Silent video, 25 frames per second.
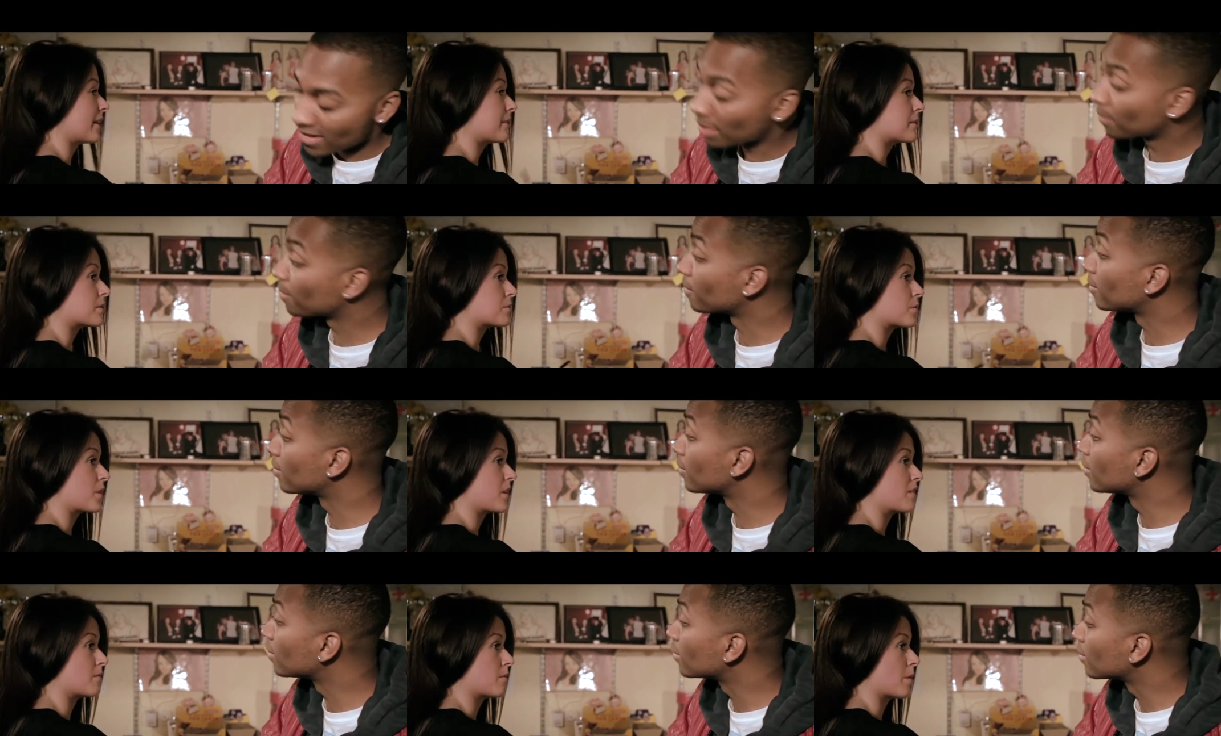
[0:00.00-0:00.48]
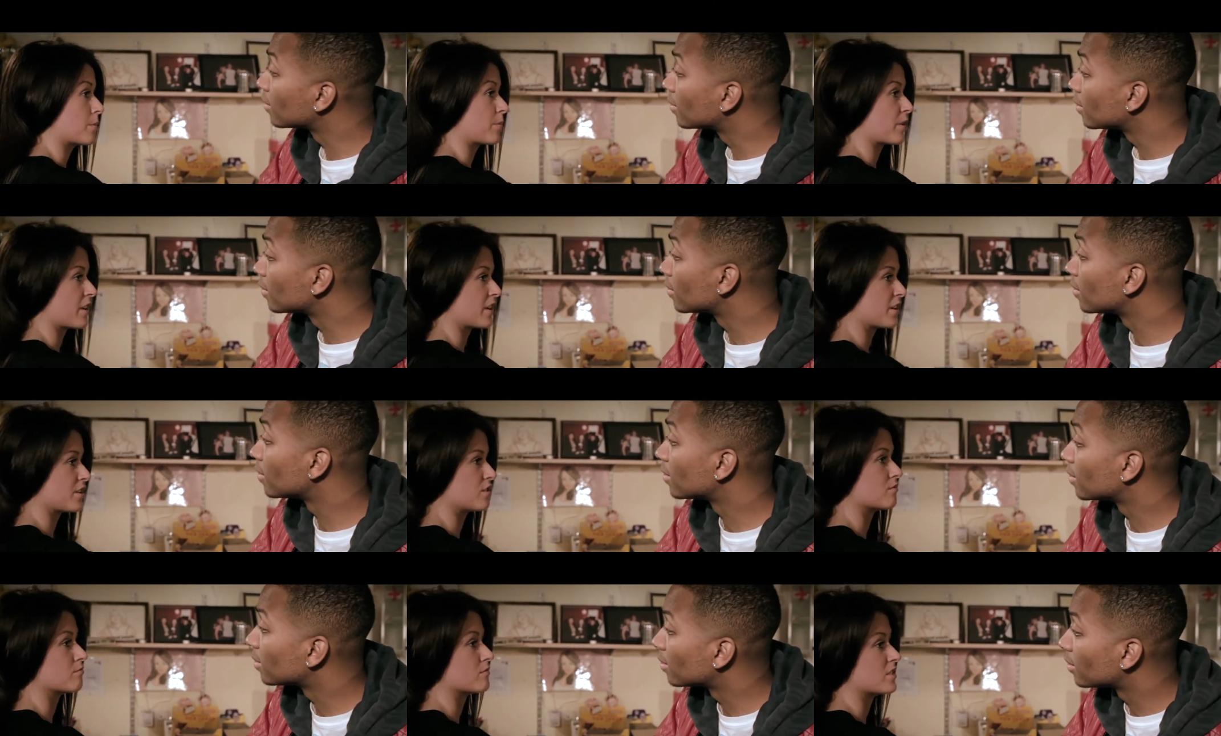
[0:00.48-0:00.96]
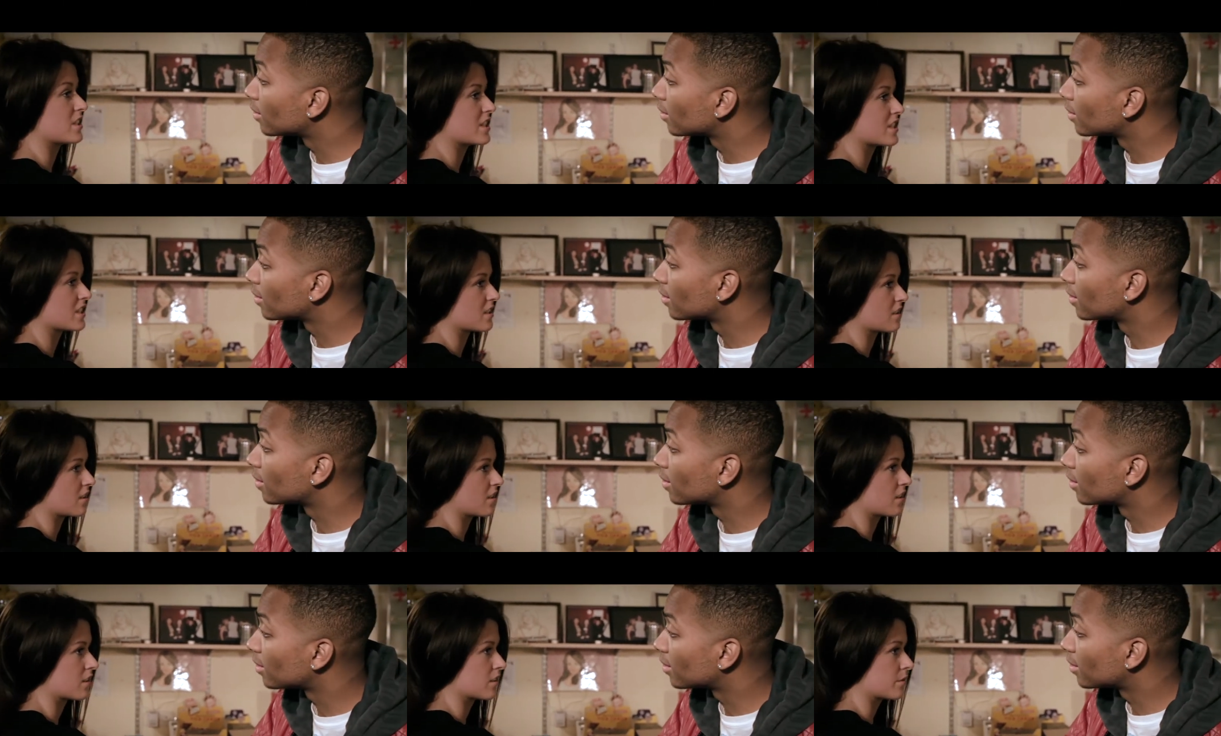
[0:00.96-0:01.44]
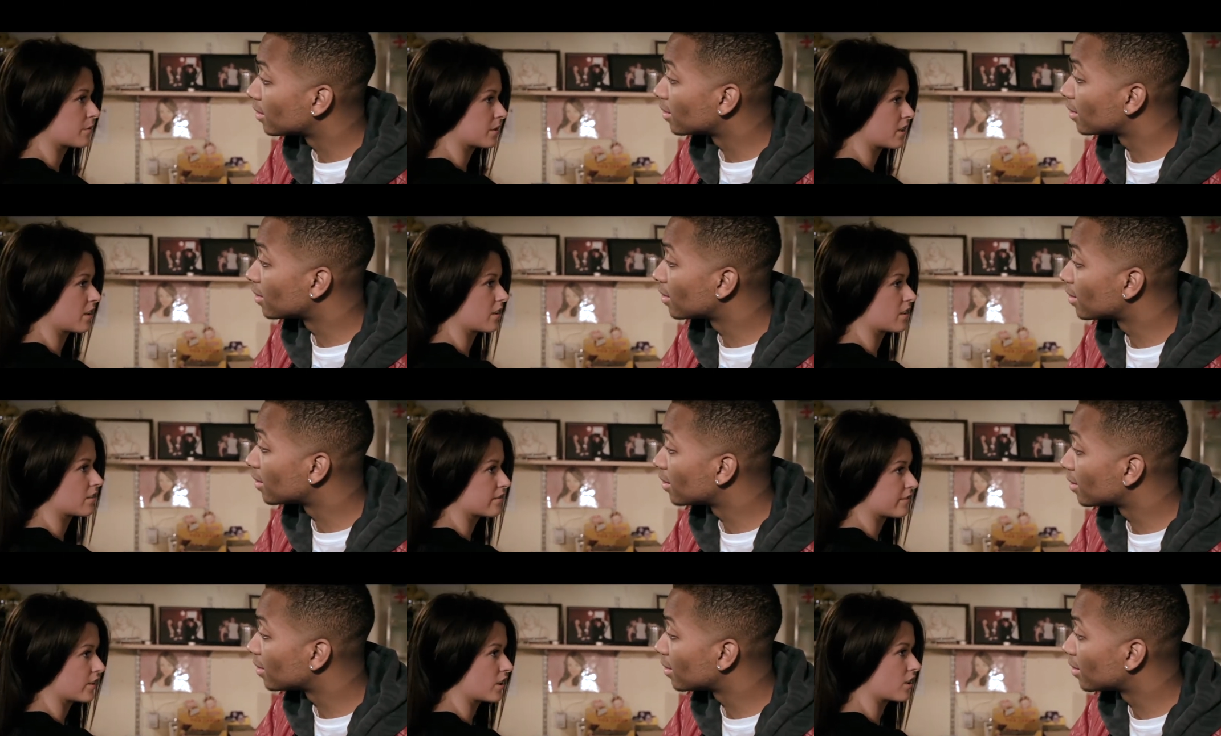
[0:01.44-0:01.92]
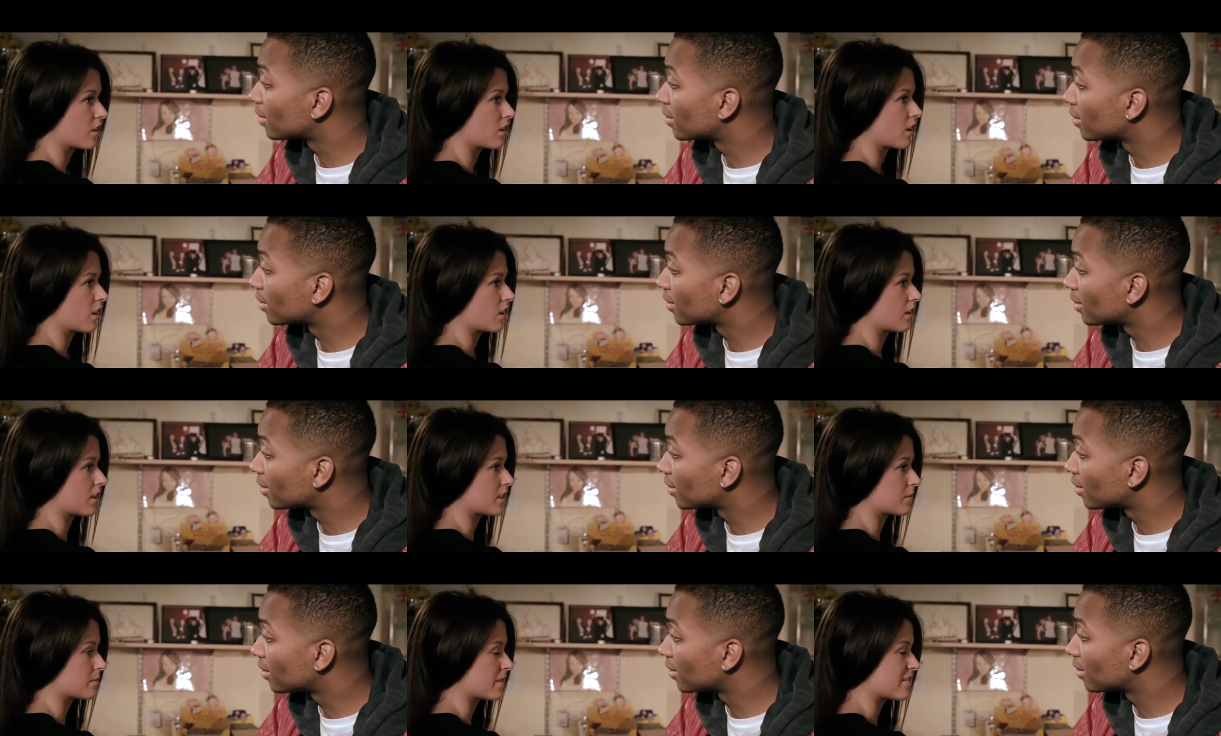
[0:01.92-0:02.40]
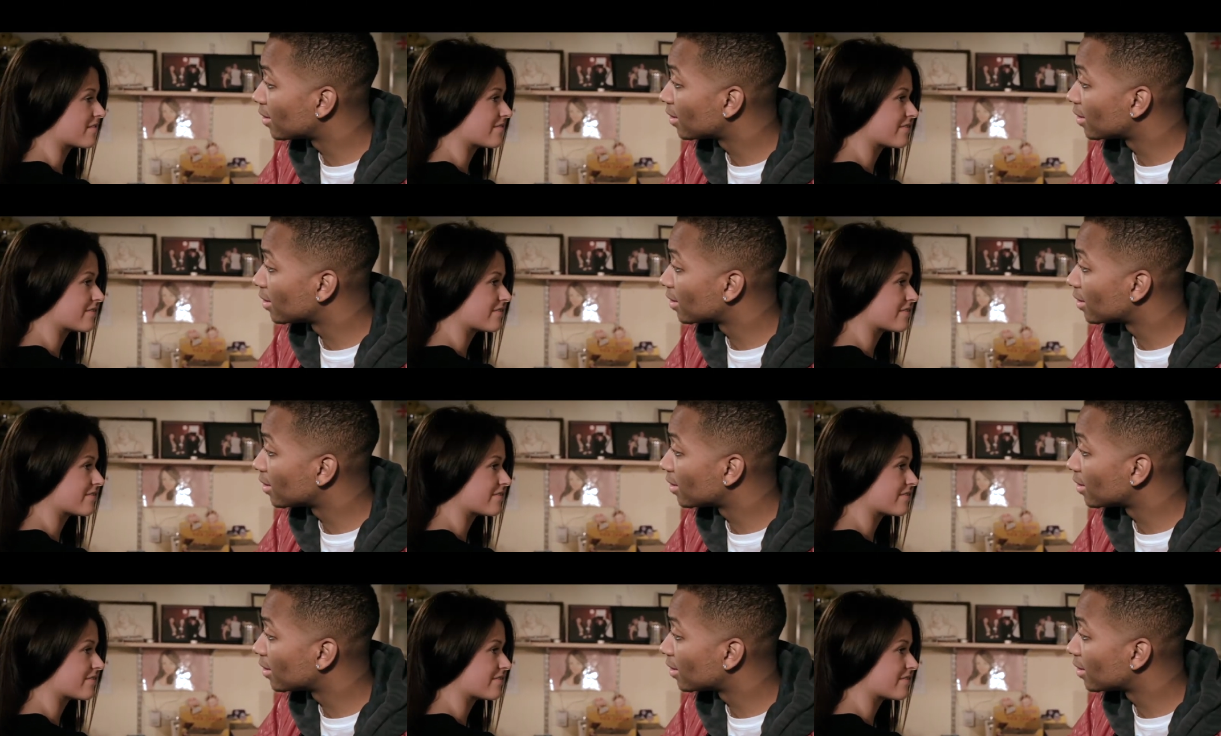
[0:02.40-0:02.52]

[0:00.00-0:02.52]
Speaker 1: was wearing my brand new miniskirt when I got the phone call I'd been